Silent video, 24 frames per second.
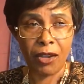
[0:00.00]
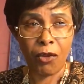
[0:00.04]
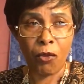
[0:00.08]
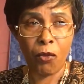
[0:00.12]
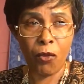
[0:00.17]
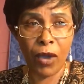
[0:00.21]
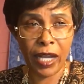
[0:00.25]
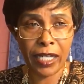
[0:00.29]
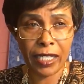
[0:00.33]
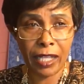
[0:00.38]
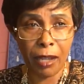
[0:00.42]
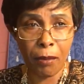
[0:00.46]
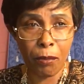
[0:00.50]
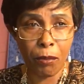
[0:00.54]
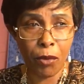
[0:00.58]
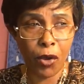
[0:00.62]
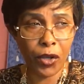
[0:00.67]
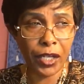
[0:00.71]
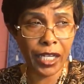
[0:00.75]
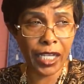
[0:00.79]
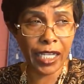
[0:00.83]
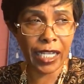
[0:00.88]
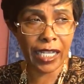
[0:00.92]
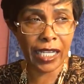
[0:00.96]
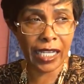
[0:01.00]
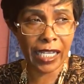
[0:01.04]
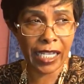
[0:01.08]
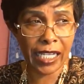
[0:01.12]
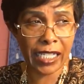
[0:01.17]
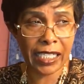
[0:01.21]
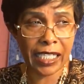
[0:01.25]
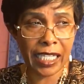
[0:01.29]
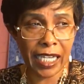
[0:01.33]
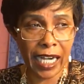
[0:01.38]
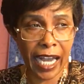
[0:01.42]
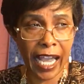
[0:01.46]
When the morning
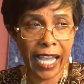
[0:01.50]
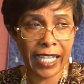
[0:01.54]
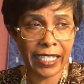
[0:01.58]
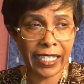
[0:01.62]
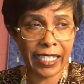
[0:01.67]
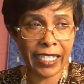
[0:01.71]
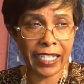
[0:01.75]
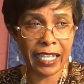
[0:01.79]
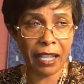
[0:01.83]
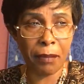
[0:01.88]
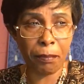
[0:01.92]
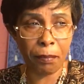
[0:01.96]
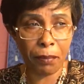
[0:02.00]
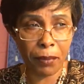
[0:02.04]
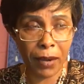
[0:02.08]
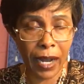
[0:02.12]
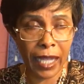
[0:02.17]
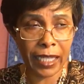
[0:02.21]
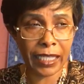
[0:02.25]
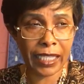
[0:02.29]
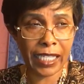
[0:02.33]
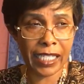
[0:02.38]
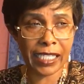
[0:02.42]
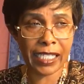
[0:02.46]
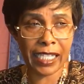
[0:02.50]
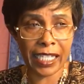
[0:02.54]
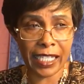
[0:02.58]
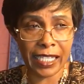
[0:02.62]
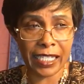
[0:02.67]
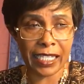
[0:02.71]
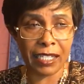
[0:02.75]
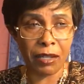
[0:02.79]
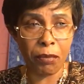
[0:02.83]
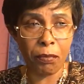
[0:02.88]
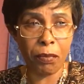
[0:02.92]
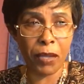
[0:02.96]
is right, they practice
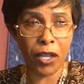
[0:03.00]
it,